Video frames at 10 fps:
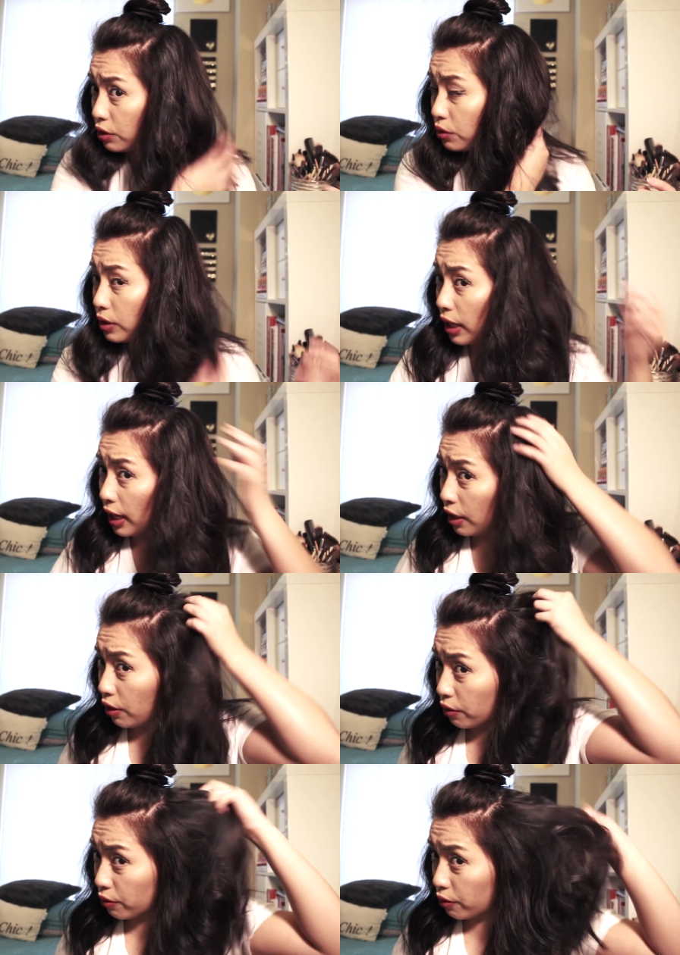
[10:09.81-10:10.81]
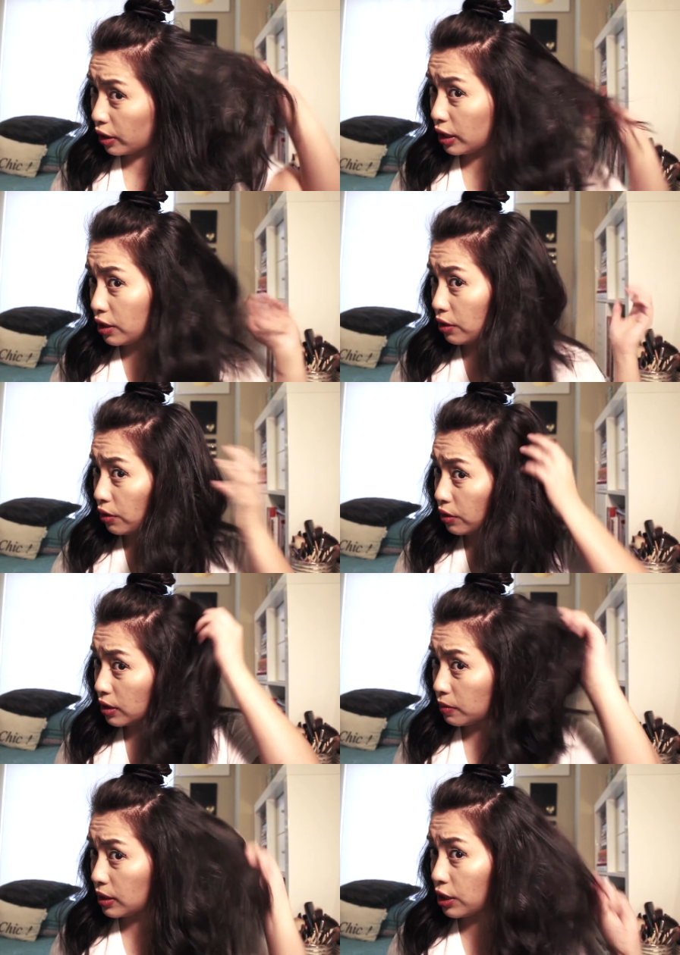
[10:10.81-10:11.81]
you can redo
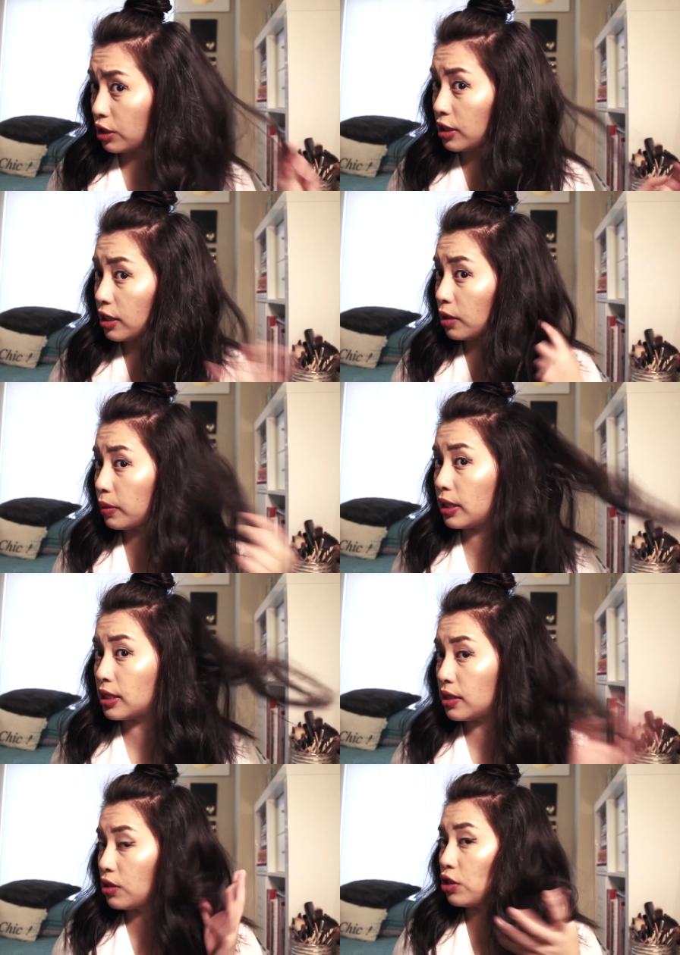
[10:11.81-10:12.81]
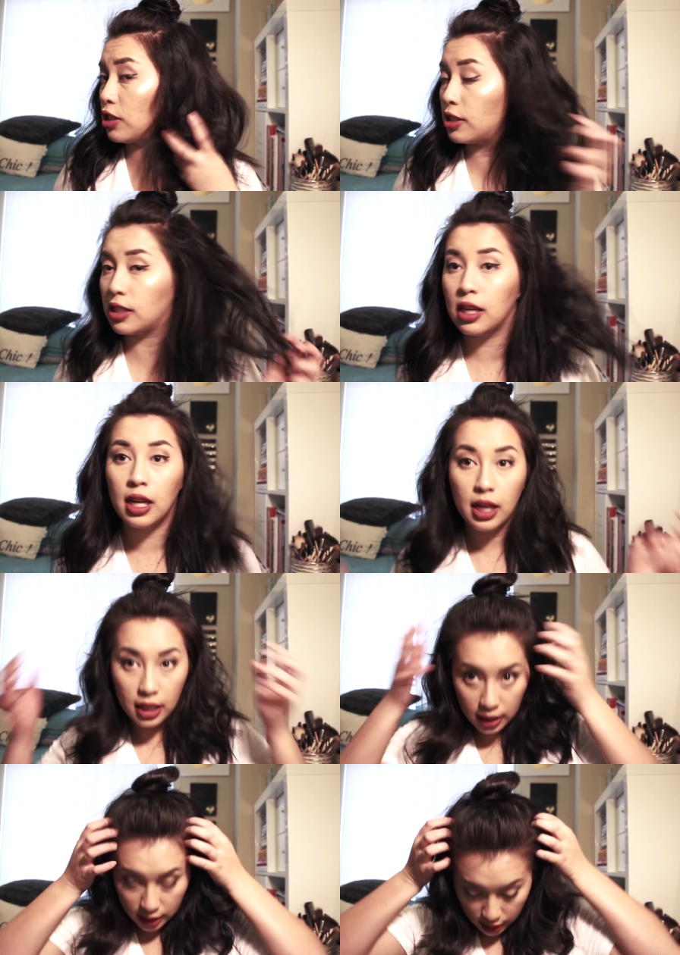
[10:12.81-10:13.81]
some sections here, but this is just
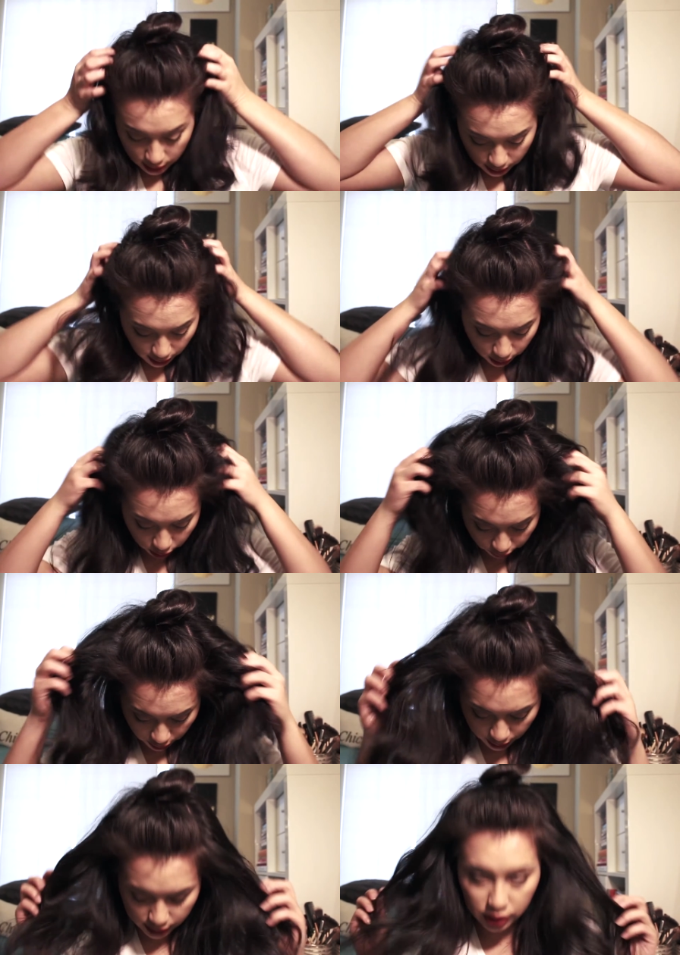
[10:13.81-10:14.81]
insane already.